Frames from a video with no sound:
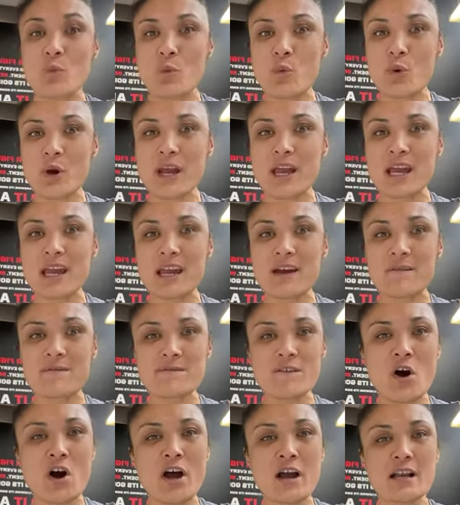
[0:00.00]
we
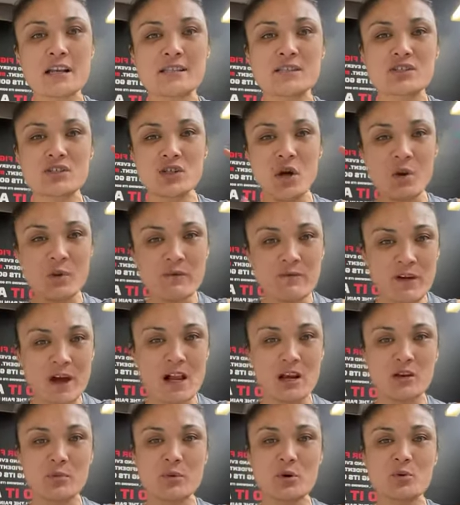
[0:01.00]
find so
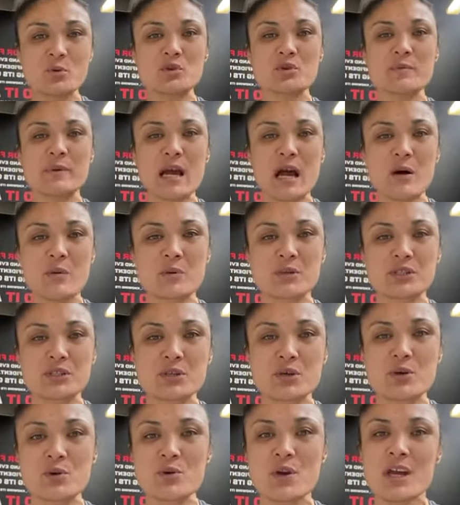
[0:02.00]
invaluable to be able
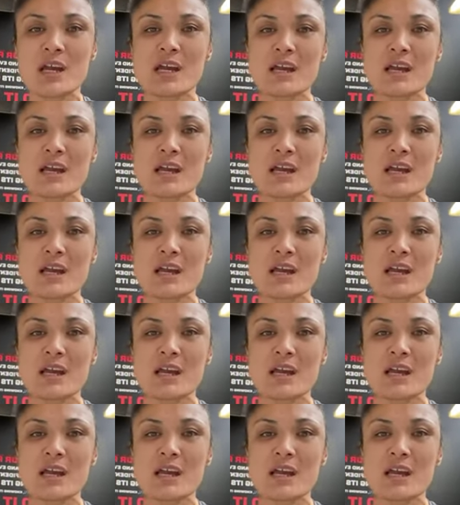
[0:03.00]
to,